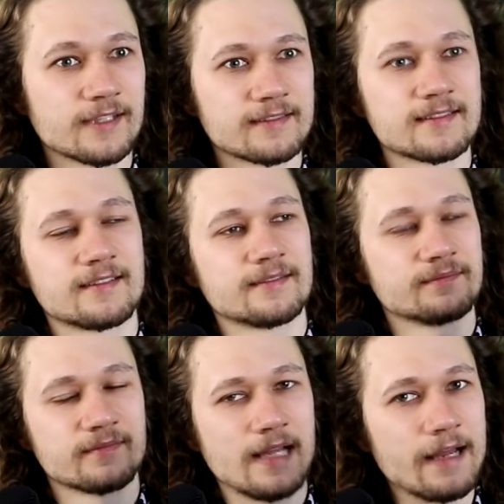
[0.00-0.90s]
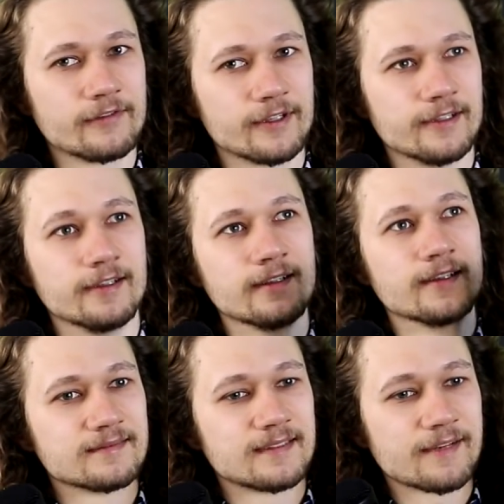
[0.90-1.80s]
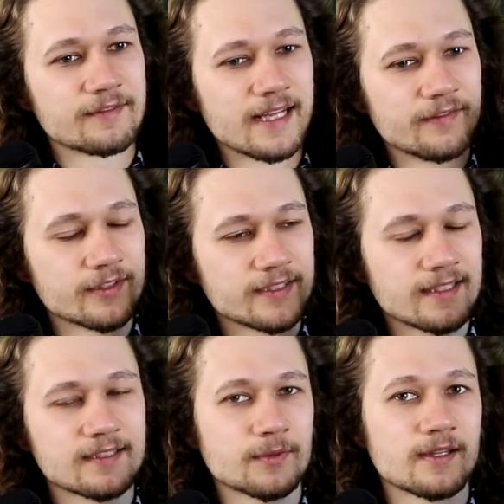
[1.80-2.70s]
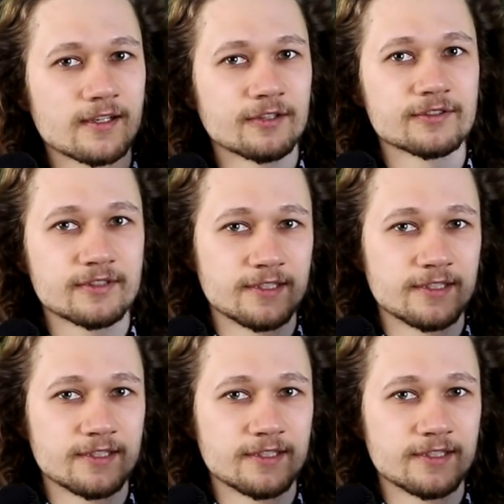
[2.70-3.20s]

Rust, ever. I've never dealt with const